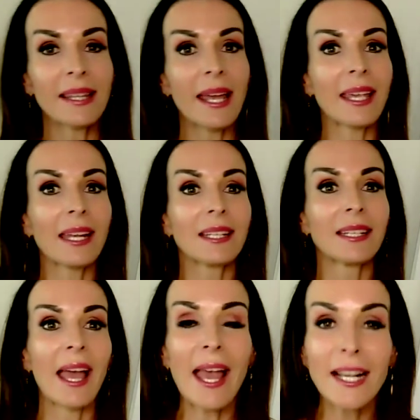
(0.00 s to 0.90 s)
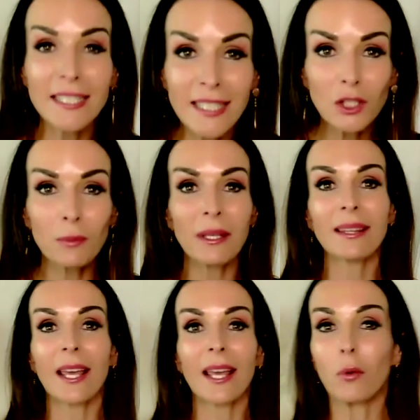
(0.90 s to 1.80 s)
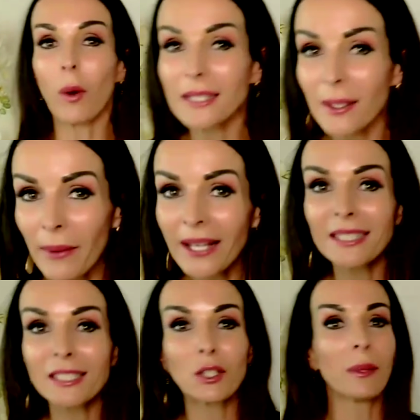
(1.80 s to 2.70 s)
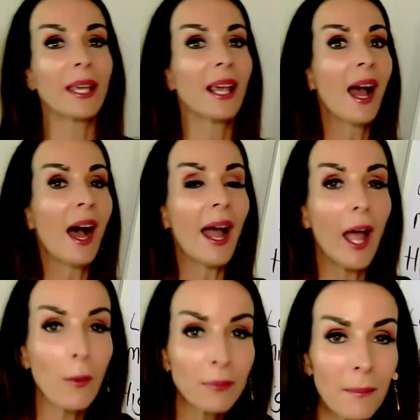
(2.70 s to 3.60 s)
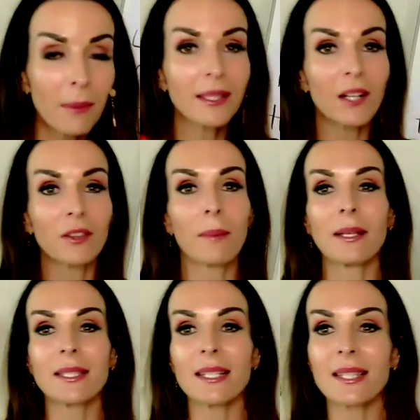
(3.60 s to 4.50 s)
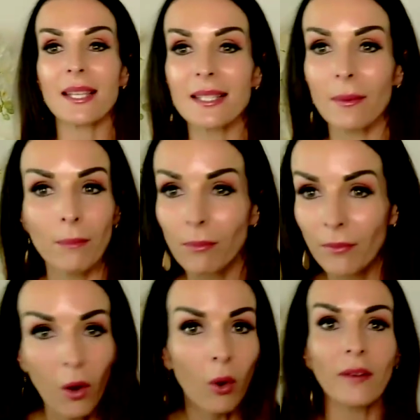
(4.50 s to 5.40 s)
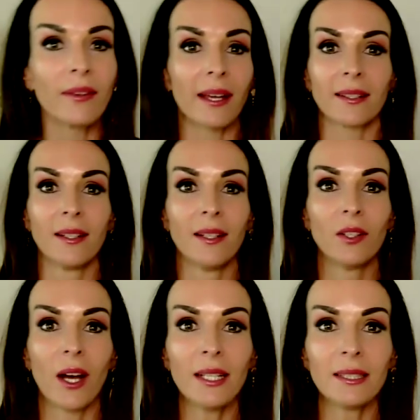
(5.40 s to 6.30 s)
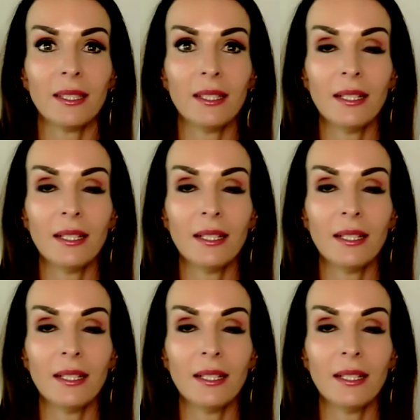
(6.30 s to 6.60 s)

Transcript: They get access to me, they get WhatsApp access to me. I help them build out their businesses and all of that, right?